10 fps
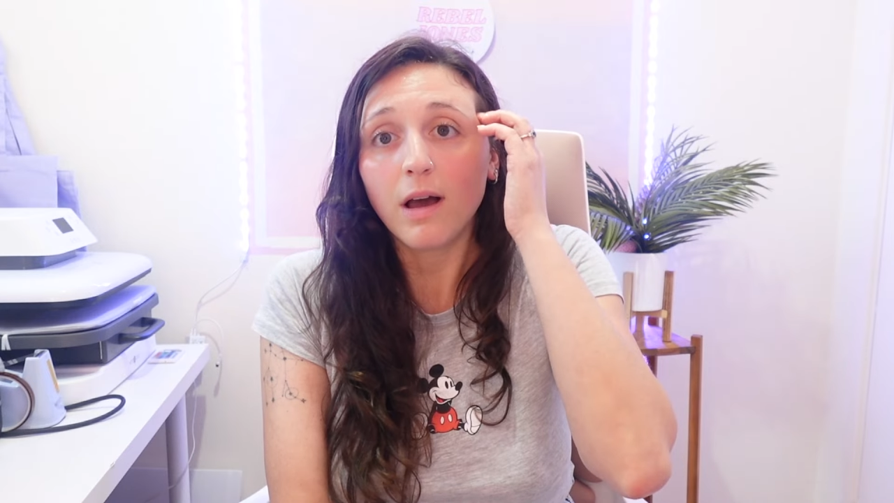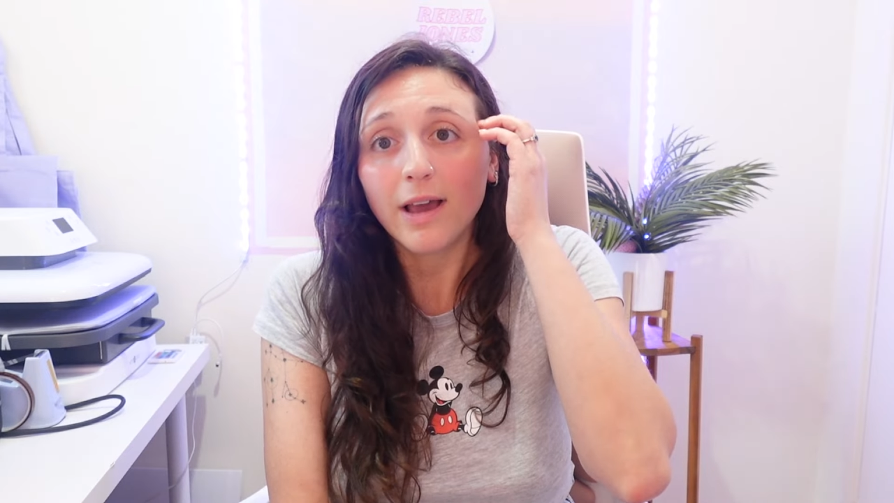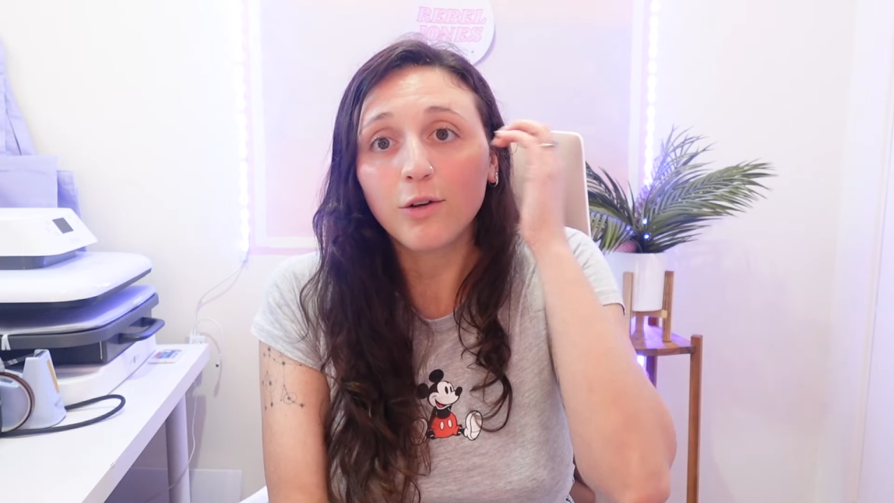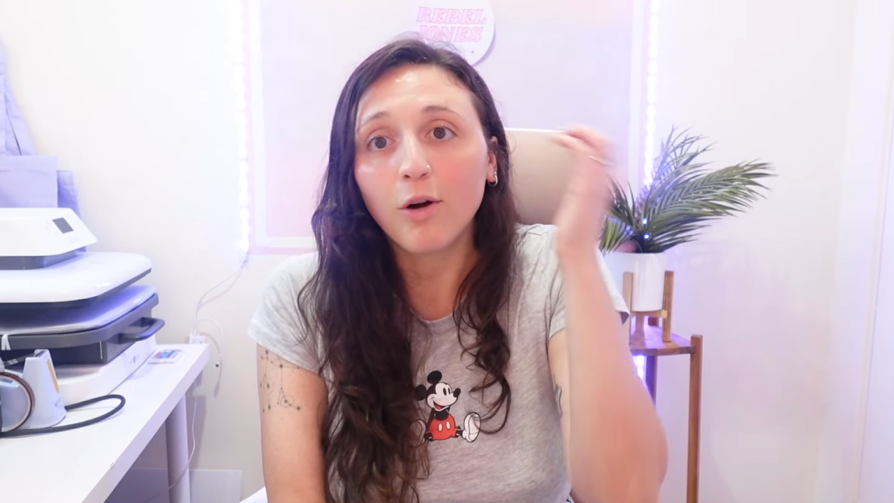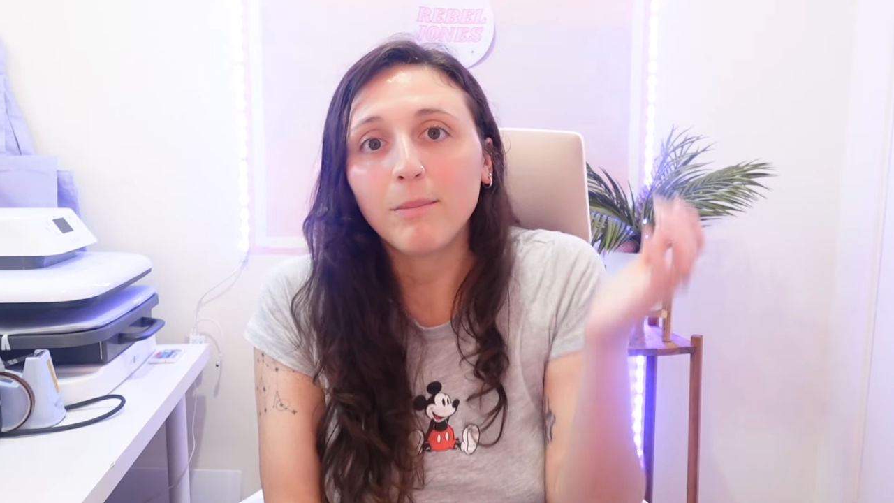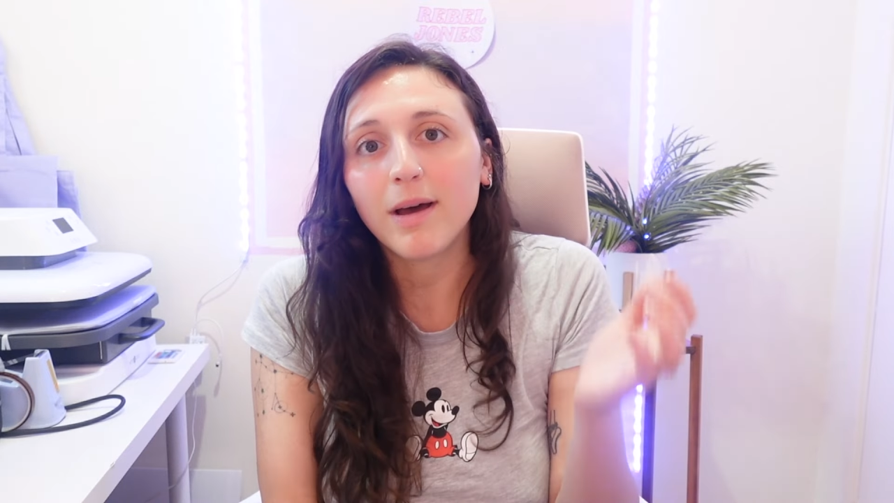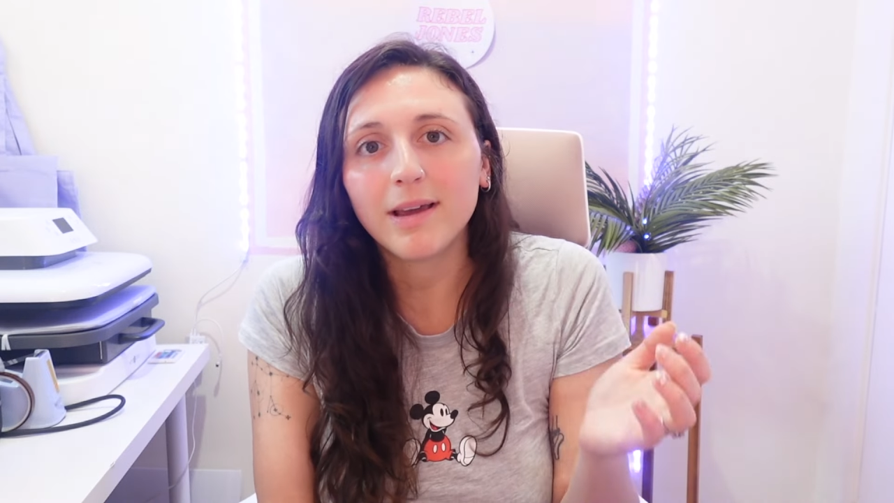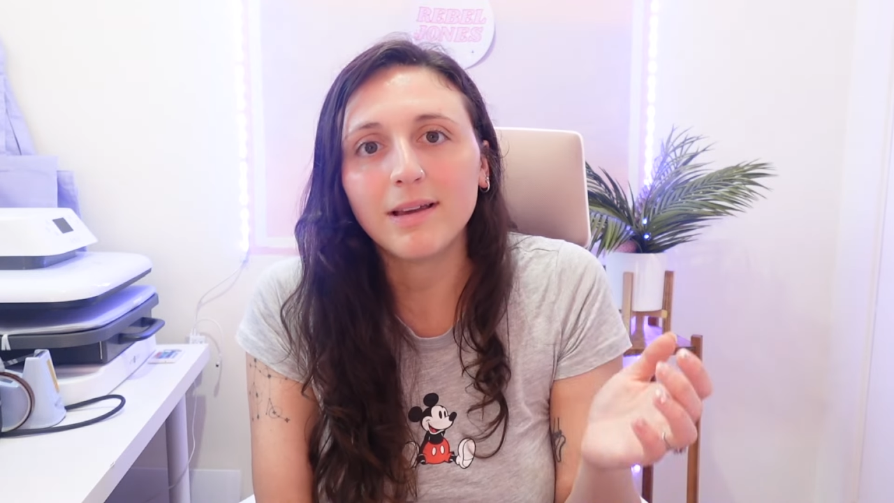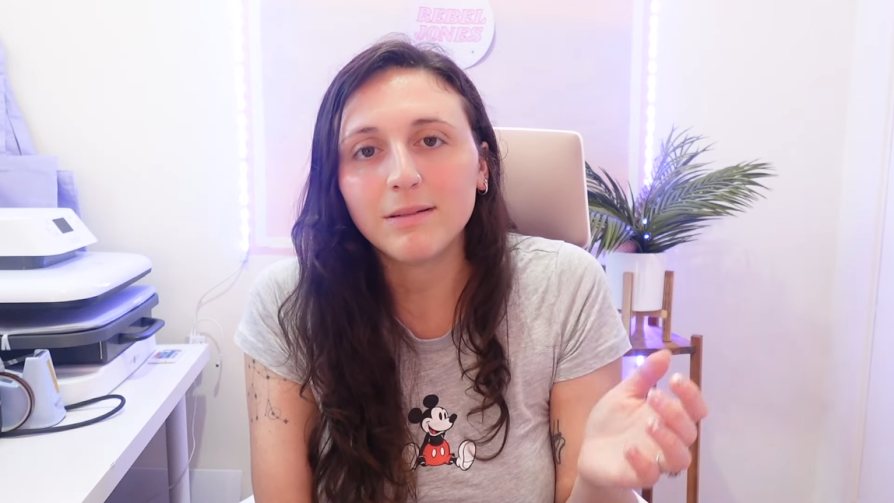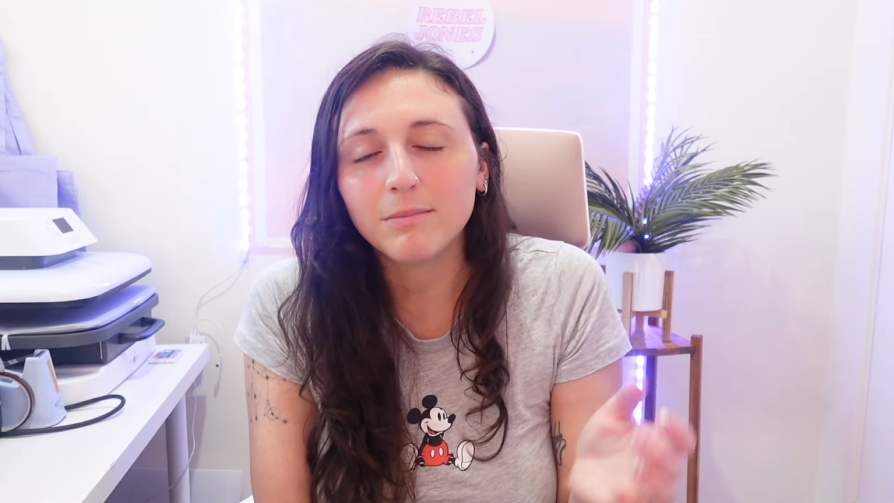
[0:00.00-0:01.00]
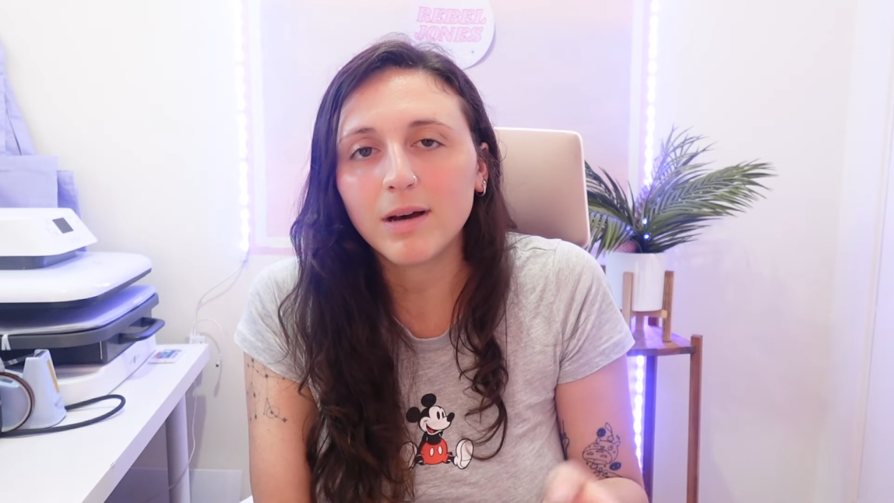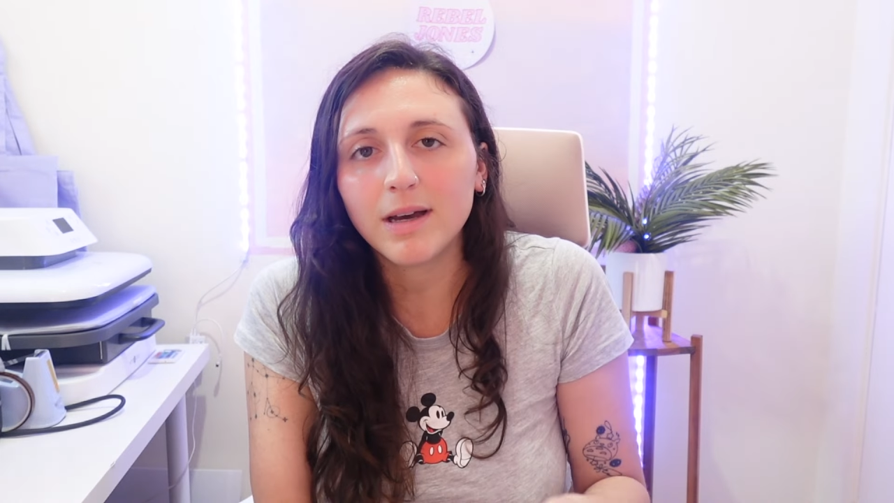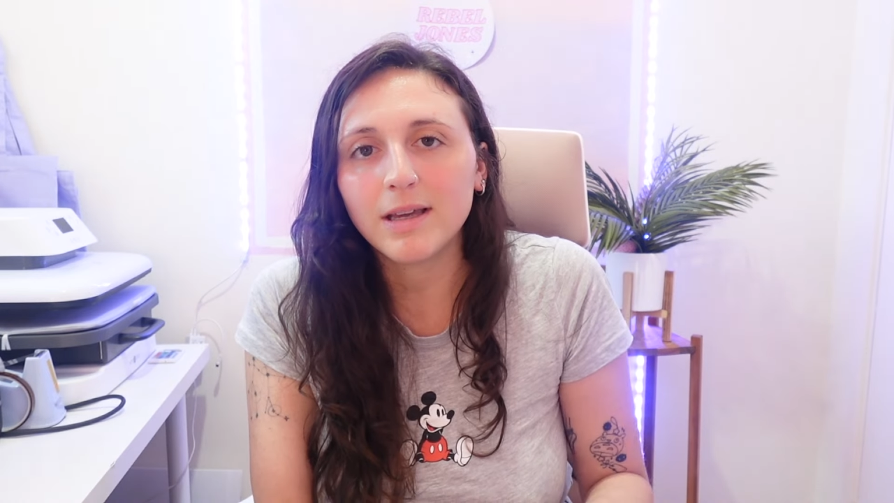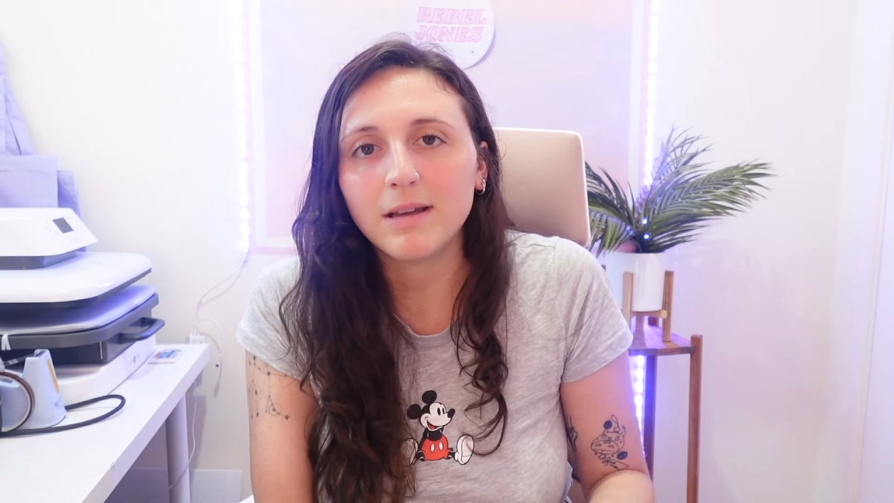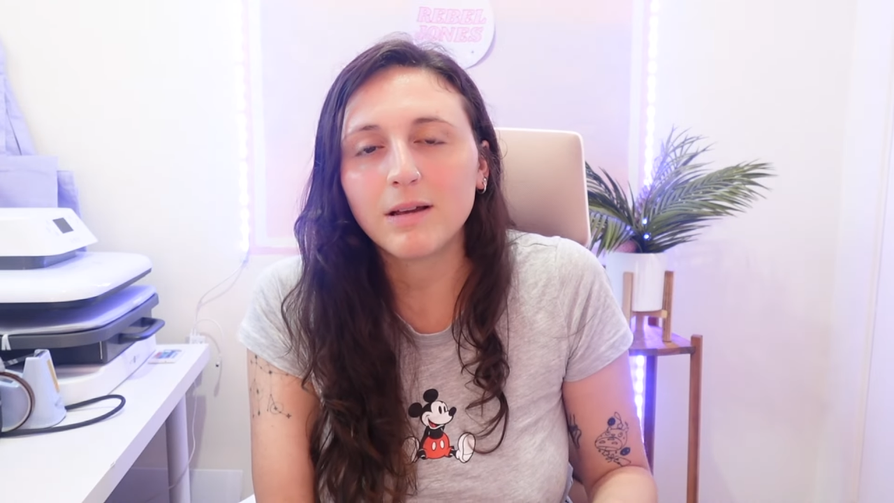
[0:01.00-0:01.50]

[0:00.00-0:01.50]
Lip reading: I got my